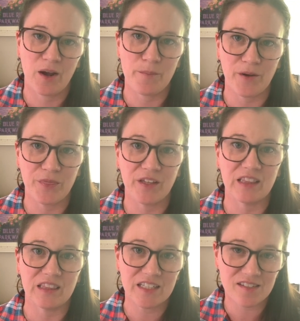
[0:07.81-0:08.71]
about the
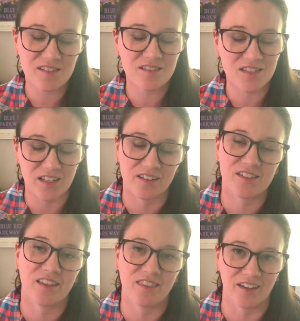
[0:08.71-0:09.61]
least
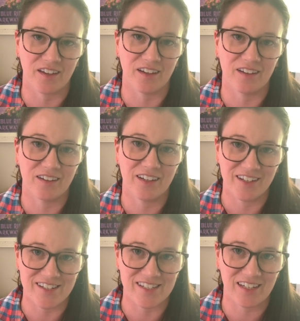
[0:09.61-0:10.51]
sexy thing
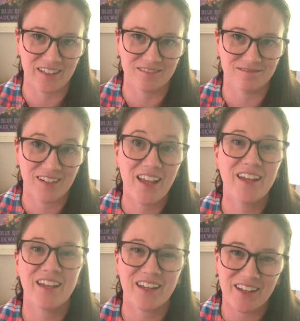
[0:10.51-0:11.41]
in design.
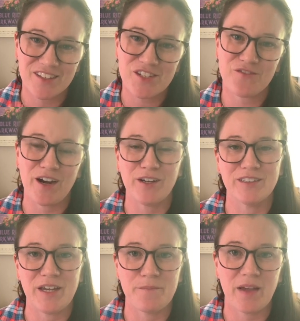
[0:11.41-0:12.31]
It's your file
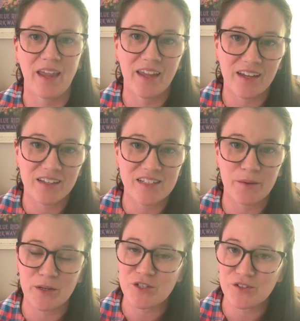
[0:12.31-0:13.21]
name, and I
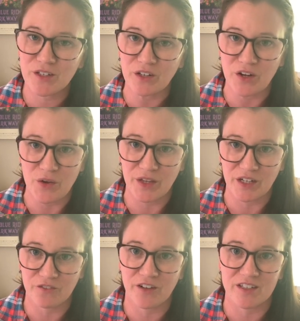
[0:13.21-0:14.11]
bet you didn't know that
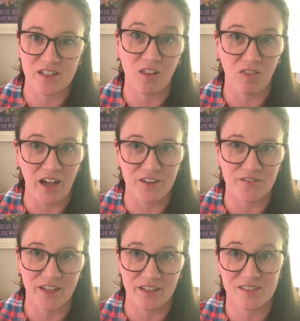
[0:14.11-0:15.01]
it affects a lot of
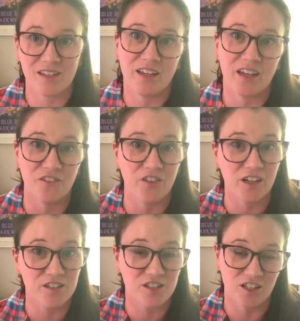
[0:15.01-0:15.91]
things. It can
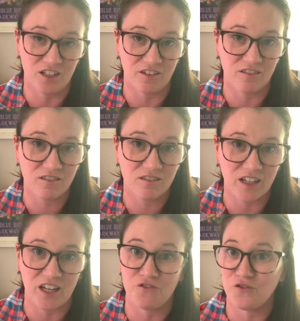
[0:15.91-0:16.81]
affect you,
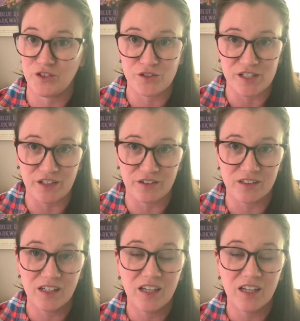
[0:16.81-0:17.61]
it can confuse you,